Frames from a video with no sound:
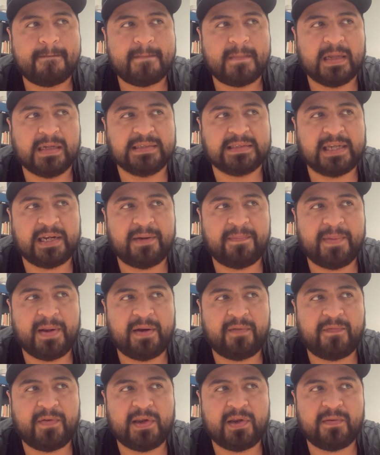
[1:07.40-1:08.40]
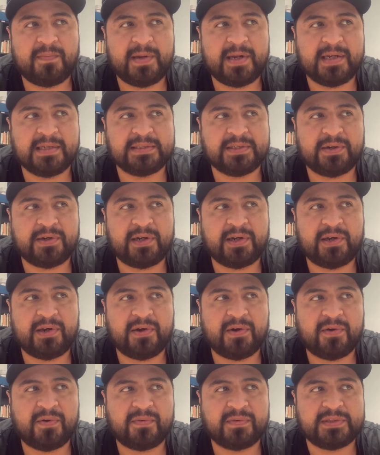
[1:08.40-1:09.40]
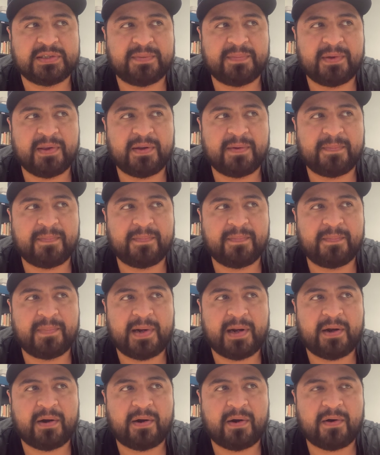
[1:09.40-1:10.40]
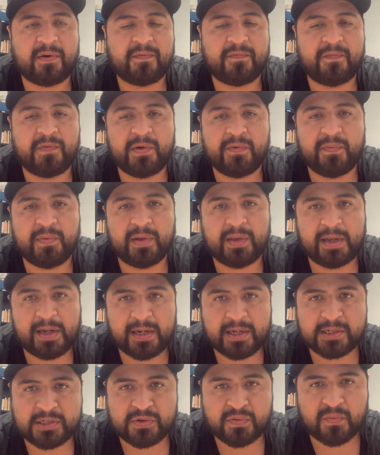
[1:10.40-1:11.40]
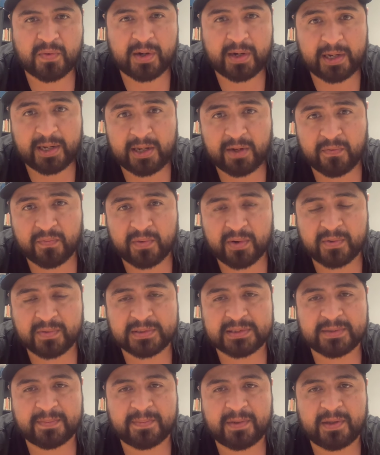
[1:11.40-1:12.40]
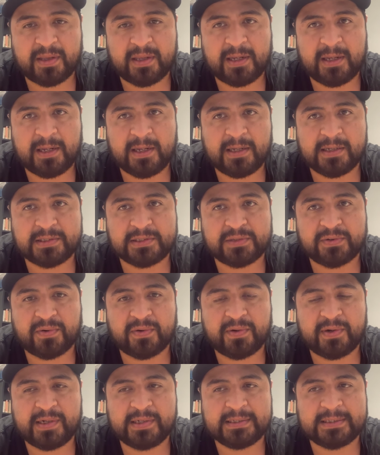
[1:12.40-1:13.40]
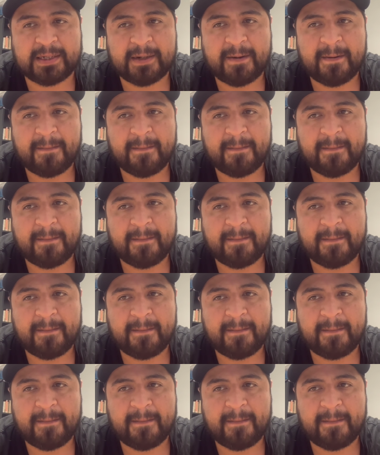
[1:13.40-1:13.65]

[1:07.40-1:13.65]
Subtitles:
It's going to benefit you because you're going to know some of the biography related to why he wrote some of the stories.